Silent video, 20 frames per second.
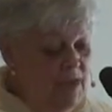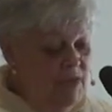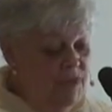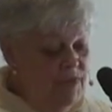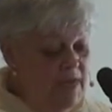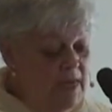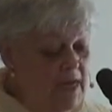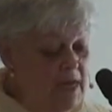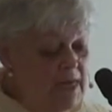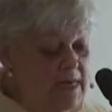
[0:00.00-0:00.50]

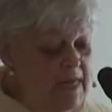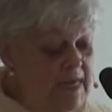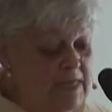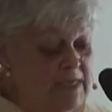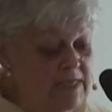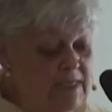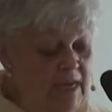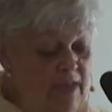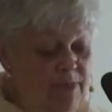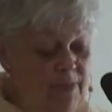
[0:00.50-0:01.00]
Then he
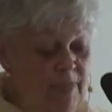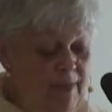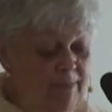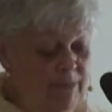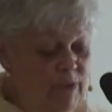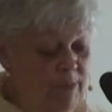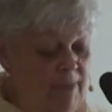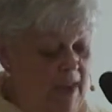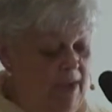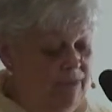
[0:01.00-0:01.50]
sent them
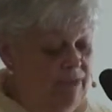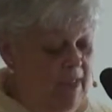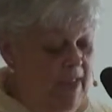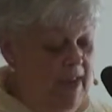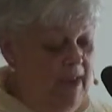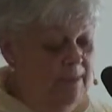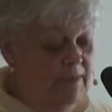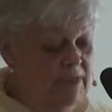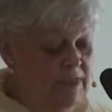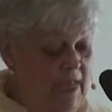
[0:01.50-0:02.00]
to
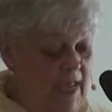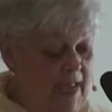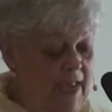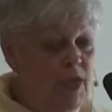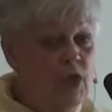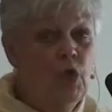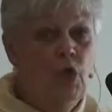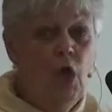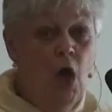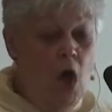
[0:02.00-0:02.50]
Bethlehem,
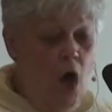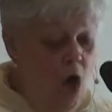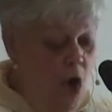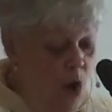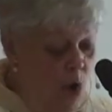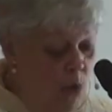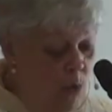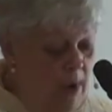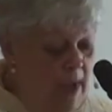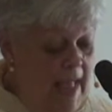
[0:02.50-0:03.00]
saying,
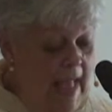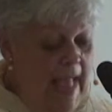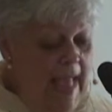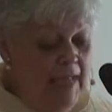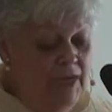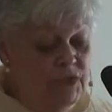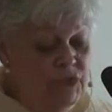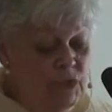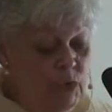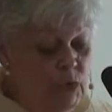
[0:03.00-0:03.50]
"Go
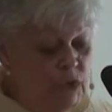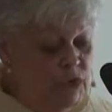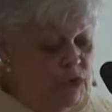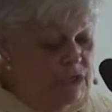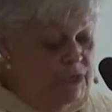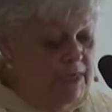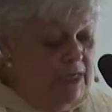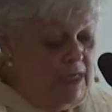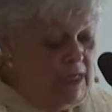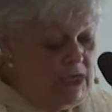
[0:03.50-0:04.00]
and
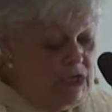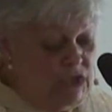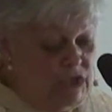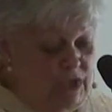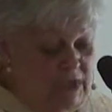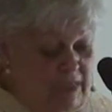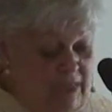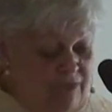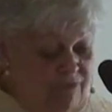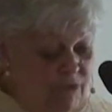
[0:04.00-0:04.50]
search
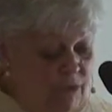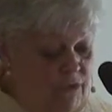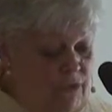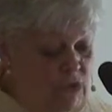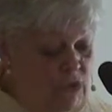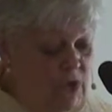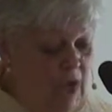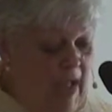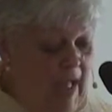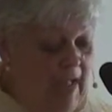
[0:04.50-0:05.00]
diligently for the
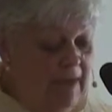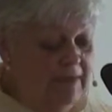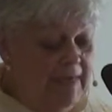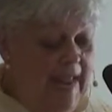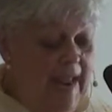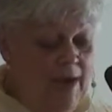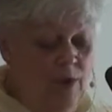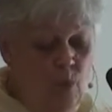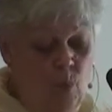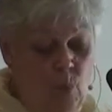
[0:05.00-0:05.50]
child,
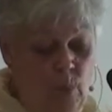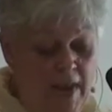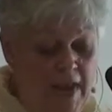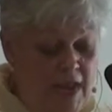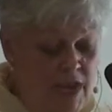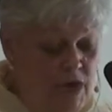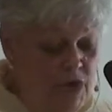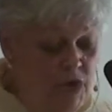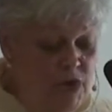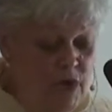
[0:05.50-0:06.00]
and
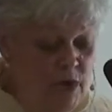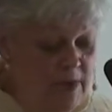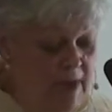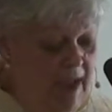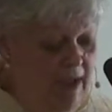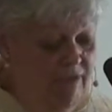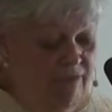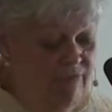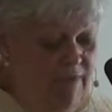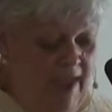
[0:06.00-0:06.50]
when you
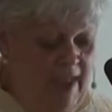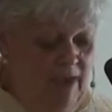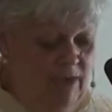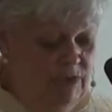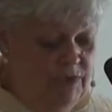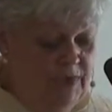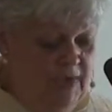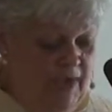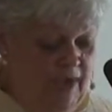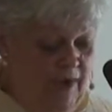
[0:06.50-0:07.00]
have
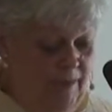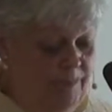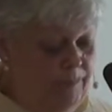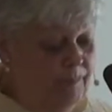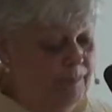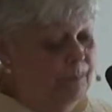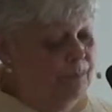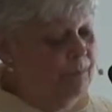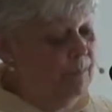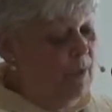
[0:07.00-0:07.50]
found
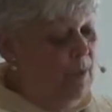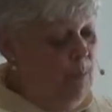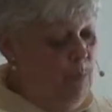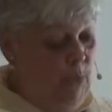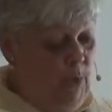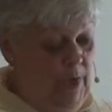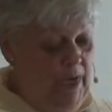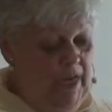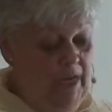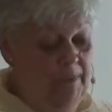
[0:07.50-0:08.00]
him,
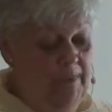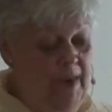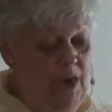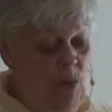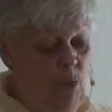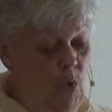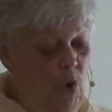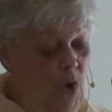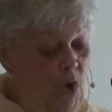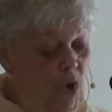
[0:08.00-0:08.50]
bring me
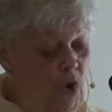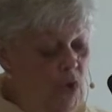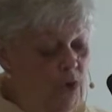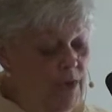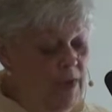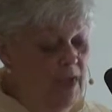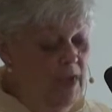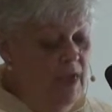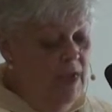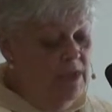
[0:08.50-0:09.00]

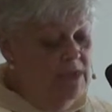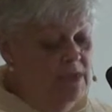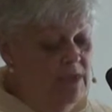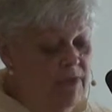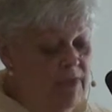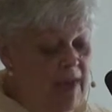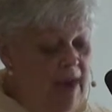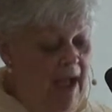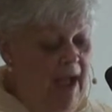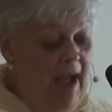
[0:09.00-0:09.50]
word, so
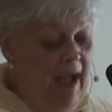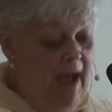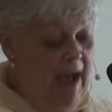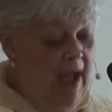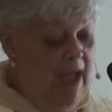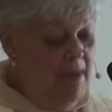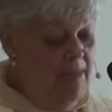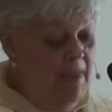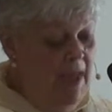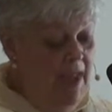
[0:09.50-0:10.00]
that
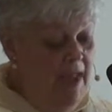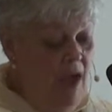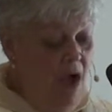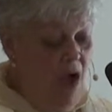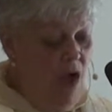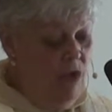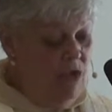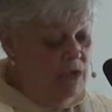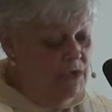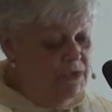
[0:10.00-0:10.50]
I may
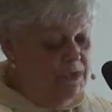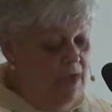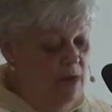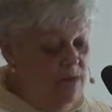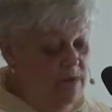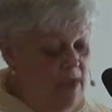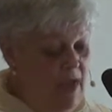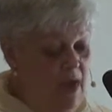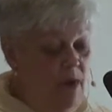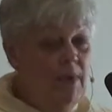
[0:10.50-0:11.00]
also
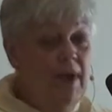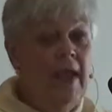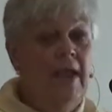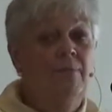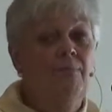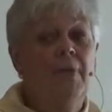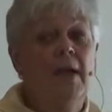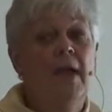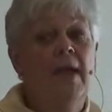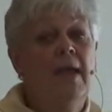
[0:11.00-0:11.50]
go
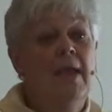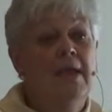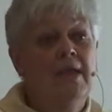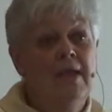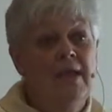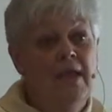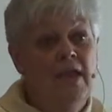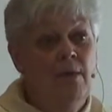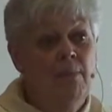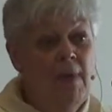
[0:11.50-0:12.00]
and pay
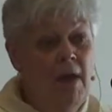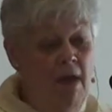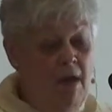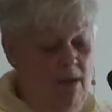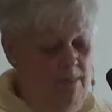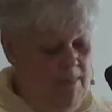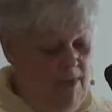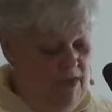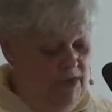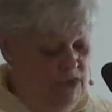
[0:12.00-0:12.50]
him
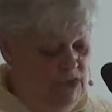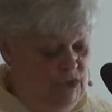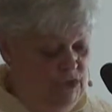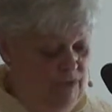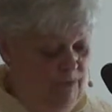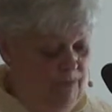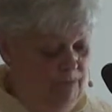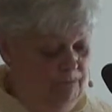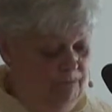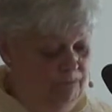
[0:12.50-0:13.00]

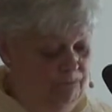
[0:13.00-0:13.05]
homage."